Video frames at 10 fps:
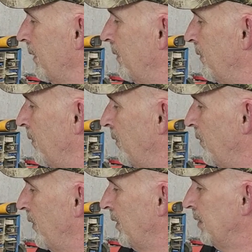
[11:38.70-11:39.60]
um,
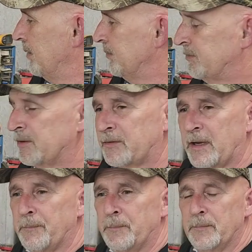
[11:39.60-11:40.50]
since
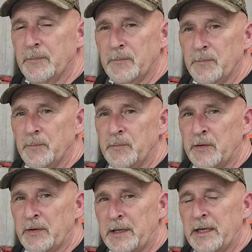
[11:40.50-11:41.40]
I
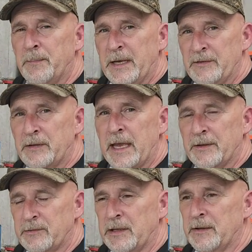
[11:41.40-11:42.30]
since I did the base
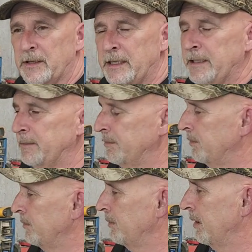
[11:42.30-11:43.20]
gasket delete
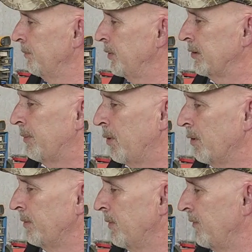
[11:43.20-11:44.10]
and and put the
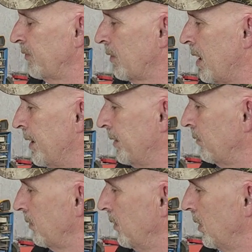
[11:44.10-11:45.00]
ported muffler on it.
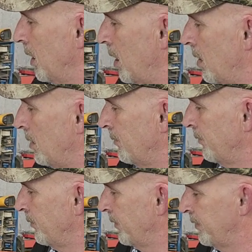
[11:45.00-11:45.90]

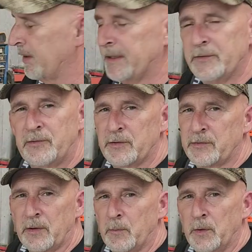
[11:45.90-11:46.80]
Um, the thing is
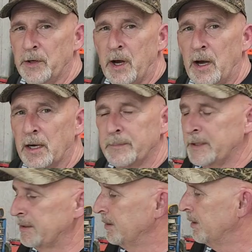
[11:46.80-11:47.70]
just a wood hog,
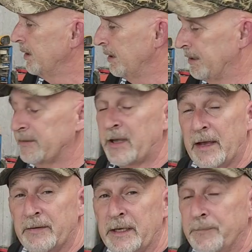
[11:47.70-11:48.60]
but it is
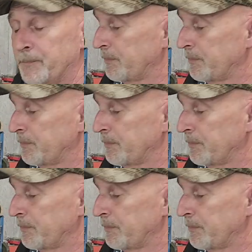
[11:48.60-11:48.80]
heavy.